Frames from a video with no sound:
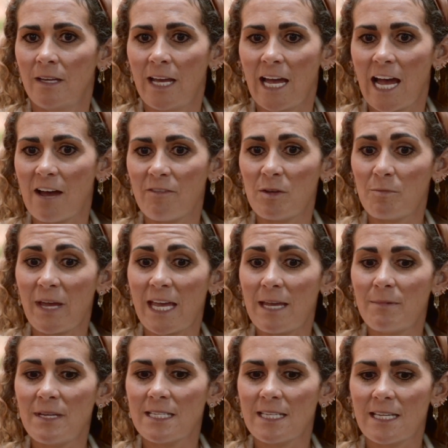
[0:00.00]
having
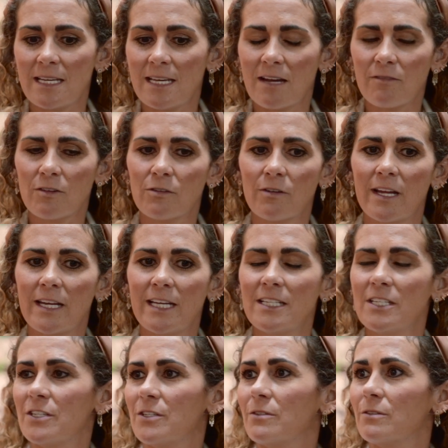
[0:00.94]
babies and never
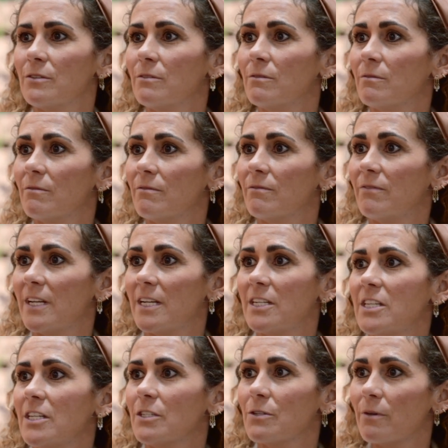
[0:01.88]
running to
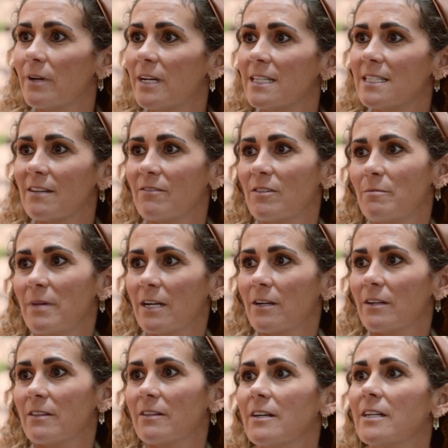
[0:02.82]
finishing 27
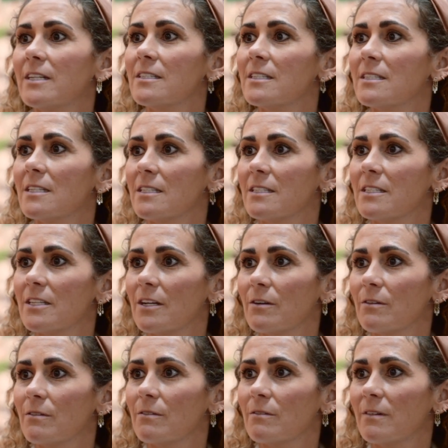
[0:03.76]
marathons. And
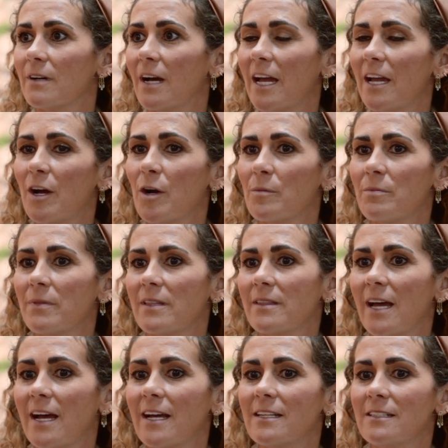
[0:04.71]
so I hope
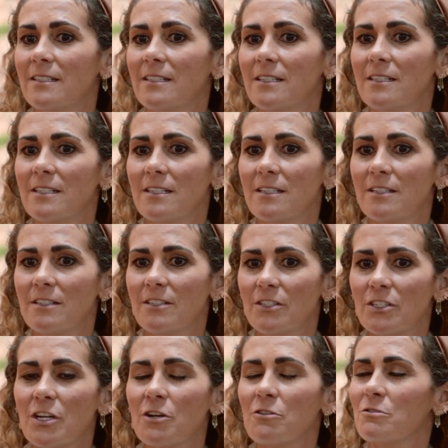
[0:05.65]
that
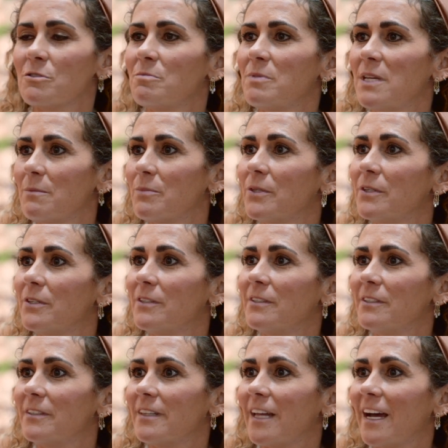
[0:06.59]
shows people
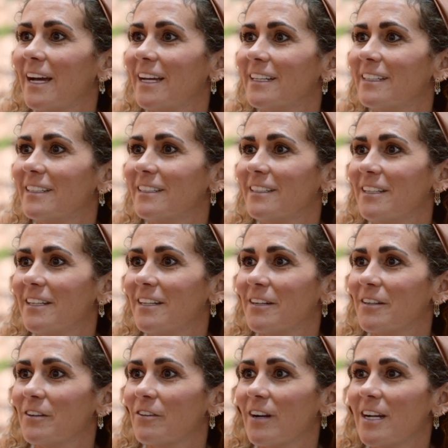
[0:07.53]
that,
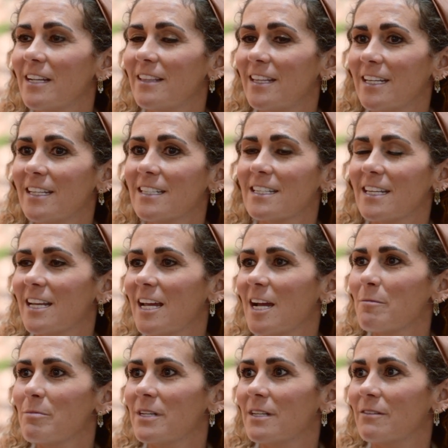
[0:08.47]
great things can
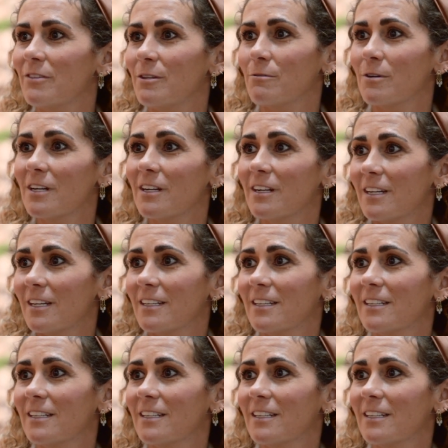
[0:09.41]
happen if you work.